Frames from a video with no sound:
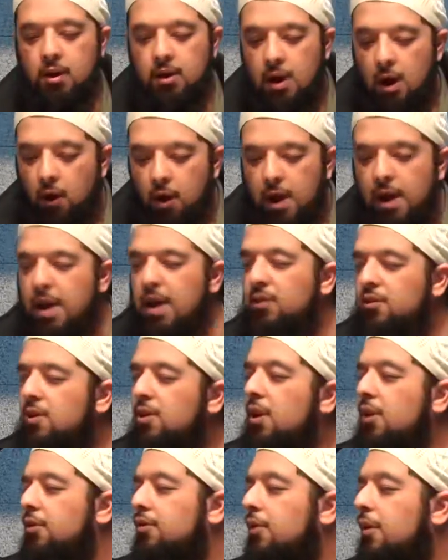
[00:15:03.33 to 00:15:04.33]
Now,
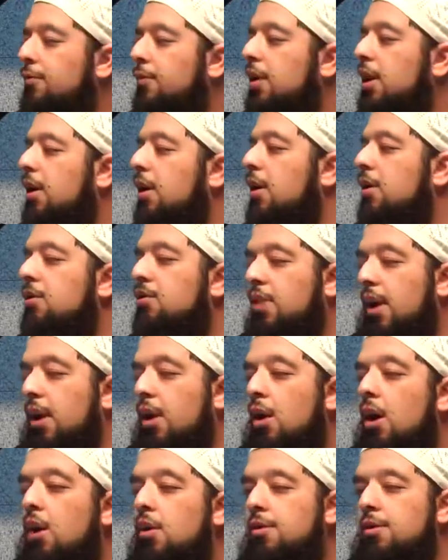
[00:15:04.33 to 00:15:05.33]
is there something in
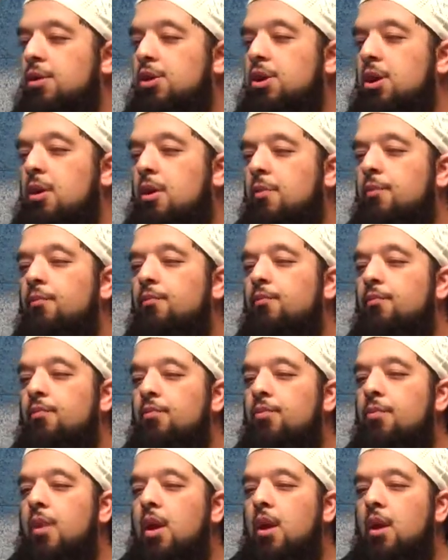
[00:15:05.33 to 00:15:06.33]
psychology
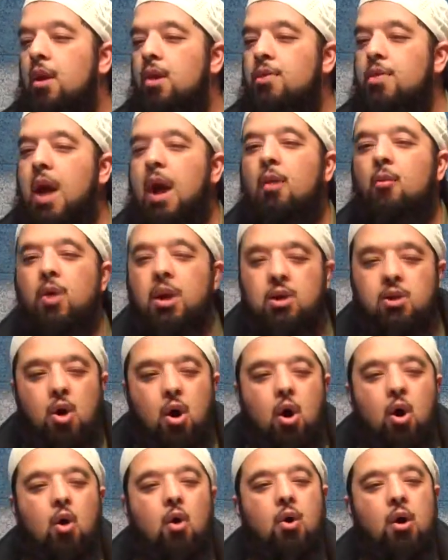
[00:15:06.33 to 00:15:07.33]
that we
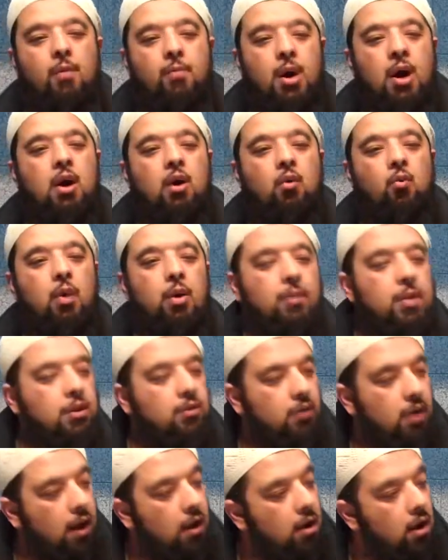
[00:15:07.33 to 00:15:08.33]
know about
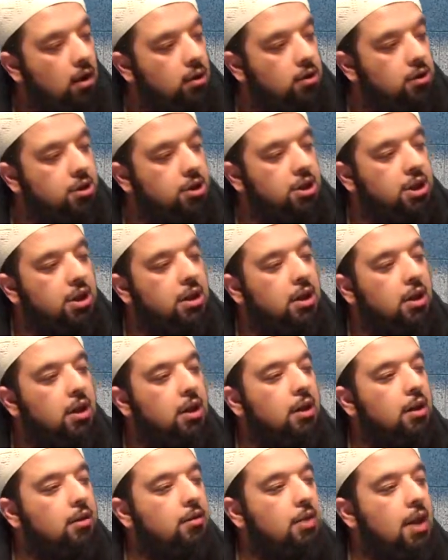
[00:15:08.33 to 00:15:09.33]
women's
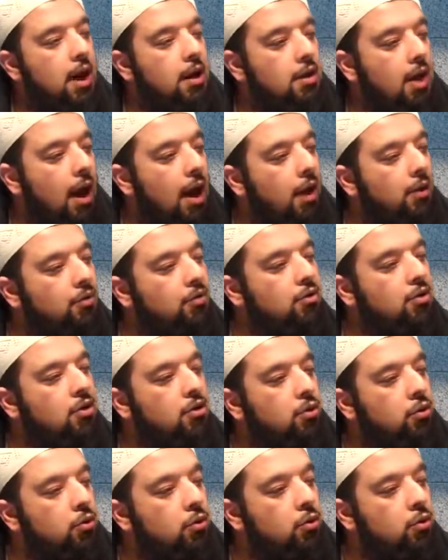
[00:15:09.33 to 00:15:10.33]
psychology that has
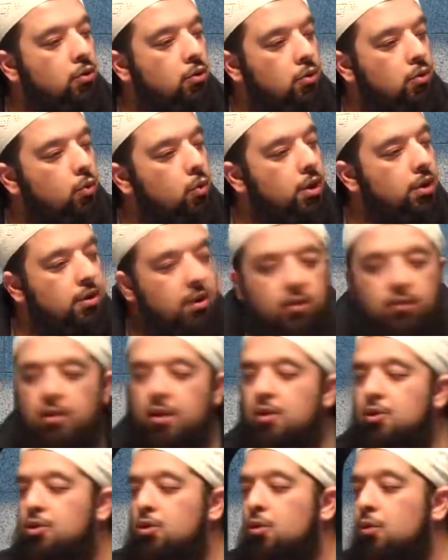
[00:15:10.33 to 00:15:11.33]
to do with
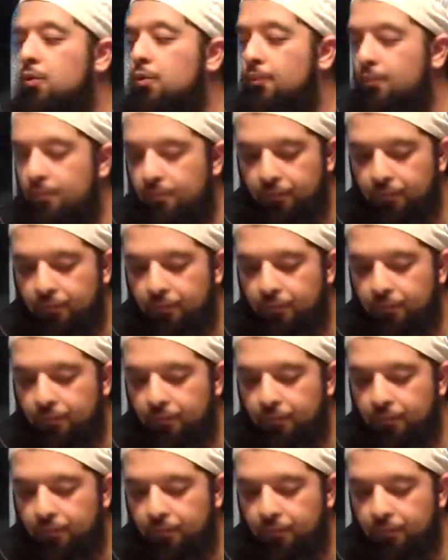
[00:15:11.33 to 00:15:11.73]
this issue.